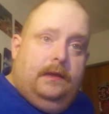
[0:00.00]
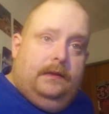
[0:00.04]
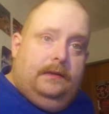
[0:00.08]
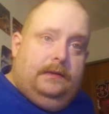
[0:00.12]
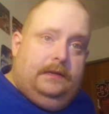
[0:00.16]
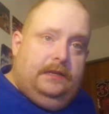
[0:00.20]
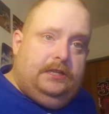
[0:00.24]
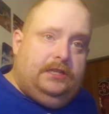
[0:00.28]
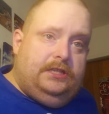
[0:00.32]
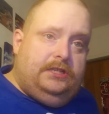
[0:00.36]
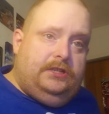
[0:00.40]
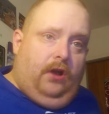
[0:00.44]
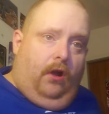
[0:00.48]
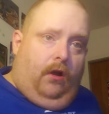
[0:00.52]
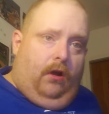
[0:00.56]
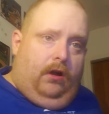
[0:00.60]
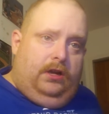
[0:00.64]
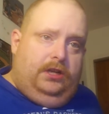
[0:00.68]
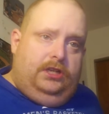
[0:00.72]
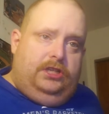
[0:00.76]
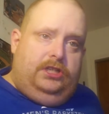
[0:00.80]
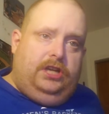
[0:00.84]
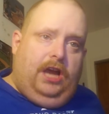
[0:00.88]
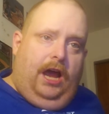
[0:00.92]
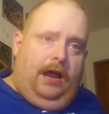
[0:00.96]
The
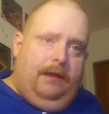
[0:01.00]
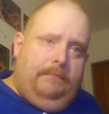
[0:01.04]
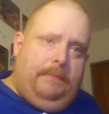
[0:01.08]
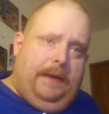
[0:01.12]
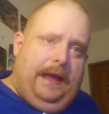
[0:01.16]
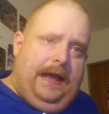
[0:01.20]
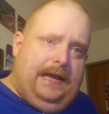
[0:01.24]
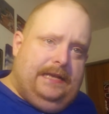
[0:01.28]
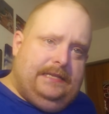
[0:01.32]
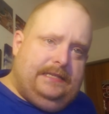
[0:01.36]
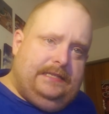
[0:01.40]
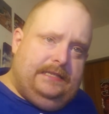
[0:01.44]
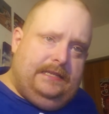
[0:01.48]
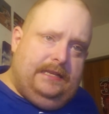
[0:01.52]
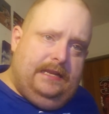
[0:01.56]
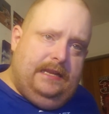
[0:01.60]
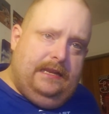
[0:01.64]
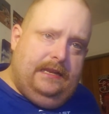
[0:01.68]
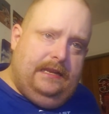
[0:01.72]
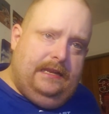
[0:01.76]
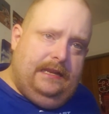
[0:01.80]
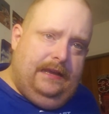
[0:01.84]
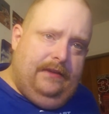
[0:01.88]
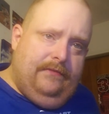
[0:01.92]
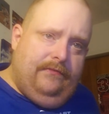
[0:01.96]
Stars shot past
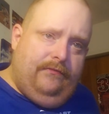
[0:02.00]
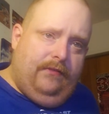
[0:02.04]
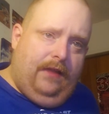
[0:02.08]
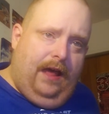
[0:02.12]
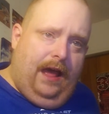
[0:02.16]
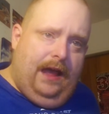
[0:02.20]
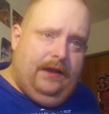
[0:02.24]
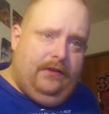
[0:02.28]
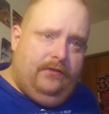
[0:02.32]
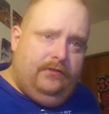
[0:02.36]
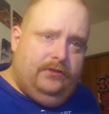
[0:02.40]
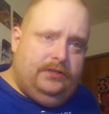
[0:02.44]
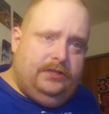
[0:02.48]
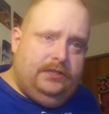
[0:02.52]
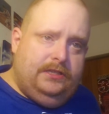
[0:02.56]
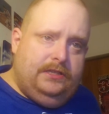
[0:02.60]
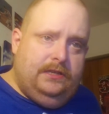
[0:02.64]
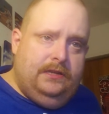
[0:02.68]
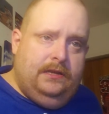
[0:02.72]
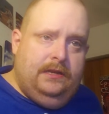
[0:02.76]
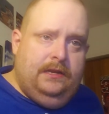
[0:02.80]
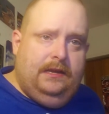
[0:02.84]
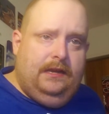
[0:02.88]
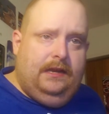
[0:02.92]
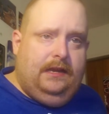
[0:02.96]
the Flyers,
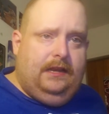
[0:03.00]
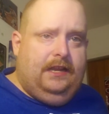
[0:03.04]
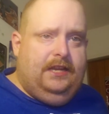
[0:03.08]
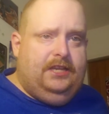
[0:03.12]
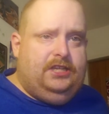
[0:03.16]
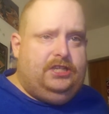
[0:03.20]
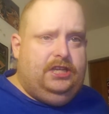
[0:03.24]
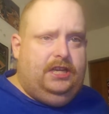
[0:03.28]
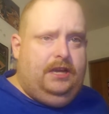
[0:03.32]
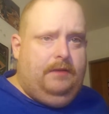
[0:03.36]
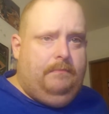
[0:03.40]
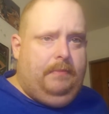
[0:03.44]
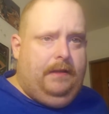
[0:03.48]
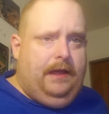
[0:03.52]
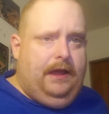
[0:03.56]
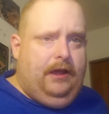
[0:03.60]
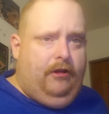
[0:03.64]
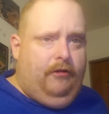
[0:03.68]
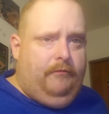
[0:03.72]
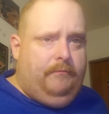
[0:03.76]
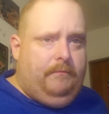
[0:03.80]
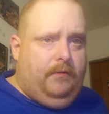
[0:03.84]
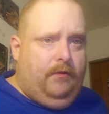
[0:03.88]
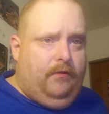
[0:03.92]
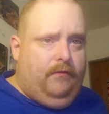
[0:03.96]
clinching a
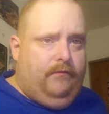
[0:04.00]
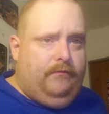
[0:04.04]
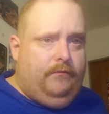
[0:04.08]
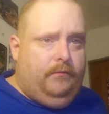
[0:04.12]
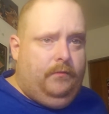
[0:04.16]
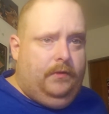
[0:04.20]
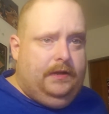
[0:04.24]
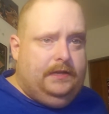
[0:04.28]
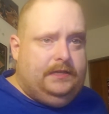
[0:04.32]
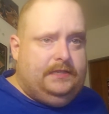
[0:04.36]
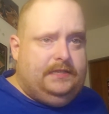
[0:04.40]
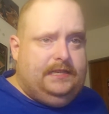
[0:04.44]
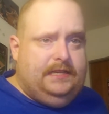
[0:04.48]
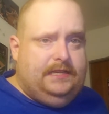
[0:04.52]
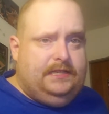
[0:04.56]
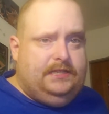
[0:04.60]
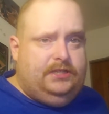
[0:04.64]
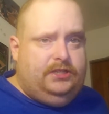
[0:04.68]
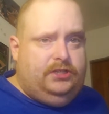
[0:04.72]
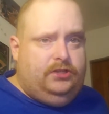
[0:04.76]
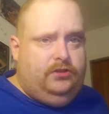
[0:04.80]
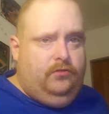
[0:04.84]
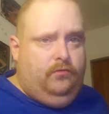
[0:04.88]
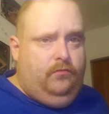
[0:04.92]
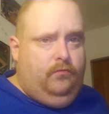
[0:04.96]
playoff berth with a
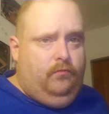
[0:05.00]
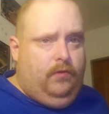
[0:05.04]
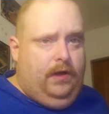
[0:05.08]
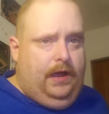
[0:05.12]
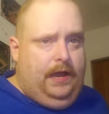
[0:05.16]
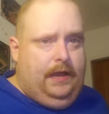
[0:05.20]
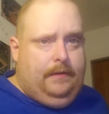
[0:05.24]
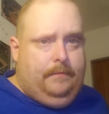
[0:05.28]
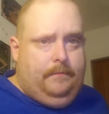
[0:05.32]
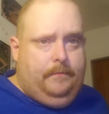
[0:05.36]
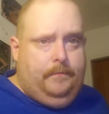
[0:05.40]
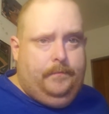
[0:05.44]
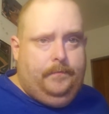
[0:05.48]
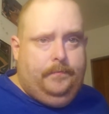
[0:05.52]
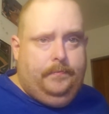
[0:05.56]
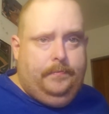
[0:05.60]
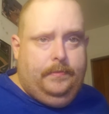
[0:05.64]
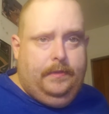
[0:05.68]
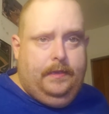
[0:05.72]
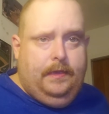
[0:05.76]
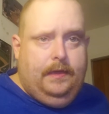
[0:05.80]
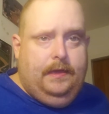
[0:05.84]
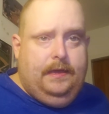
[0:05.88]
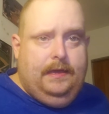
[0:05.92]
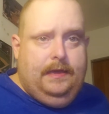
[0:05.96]
6-2 win.
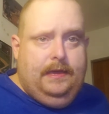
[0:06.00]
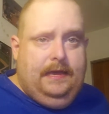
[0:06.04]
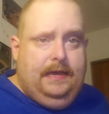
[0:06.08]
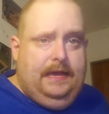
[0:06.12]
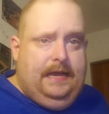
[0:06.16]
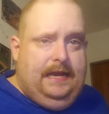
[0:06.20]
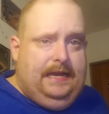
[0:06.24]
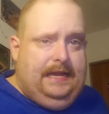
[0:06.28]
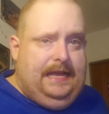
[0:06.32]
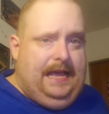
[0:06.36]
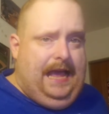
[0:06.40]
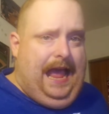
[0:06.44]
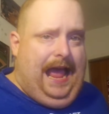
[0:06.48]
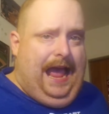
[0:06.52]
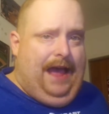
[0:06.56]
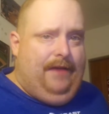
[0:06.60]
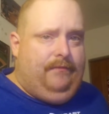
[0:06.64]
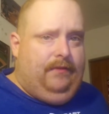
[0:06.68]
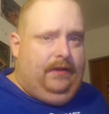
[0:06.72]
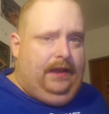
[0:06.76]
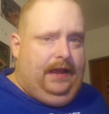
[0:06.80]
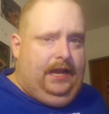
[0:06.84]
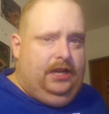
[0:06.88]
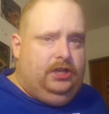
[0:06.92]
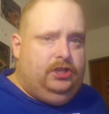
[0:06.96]
The
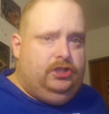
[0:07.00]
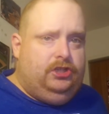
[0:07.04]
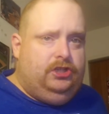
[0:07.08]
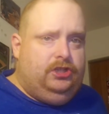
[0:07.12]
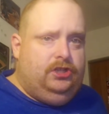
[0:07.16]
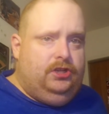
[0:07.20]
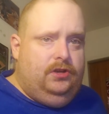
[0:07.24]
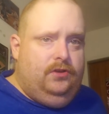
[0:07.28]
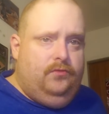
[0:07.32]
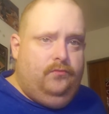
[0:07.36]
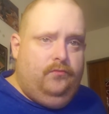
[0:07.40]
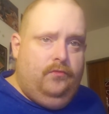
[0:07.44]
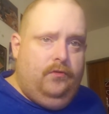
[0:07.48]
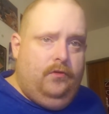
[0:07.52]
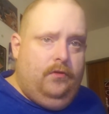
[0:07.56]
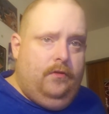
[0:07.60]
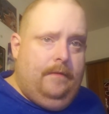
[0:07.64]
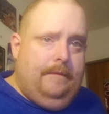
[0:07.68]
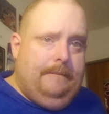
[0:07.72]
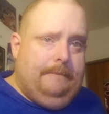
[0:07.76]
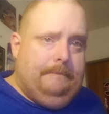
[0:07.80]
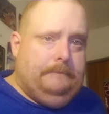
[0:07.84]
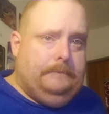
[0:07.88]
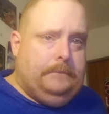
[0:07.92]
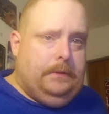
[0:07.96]
Avalanche
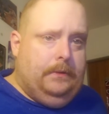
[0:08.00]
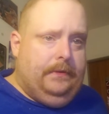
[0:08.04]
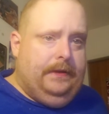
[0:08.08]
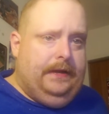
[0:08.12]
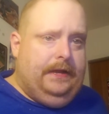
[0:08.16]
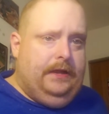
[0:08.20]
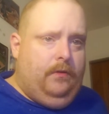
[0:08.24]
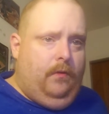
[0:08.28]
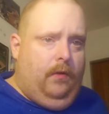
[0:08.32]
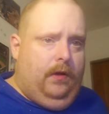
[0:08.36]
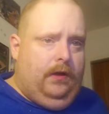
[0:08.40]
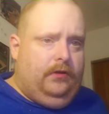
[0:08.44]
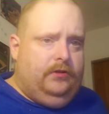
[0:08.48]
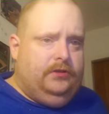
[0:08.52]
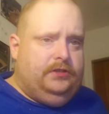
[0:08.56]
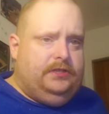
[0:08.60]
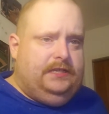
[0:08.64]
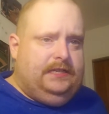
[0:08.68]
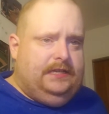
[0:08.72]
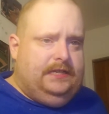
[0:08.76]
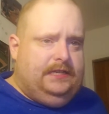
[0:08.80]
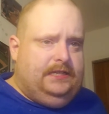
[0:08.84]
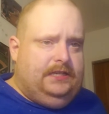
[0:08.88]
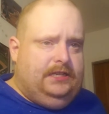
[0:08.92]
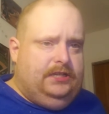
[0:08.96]
buried the Oilers
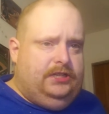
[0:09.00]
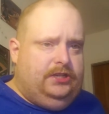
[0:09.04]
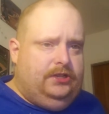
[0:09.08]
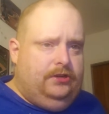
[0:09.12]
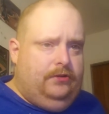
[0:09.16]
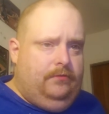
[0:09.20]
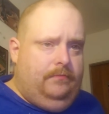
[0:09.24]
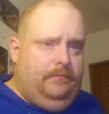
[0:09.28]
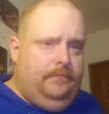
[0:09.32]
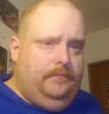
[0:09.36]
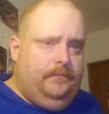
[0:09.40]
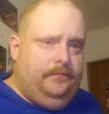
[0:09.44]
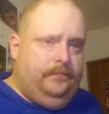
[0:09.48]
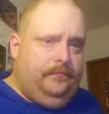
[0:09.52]
6-2.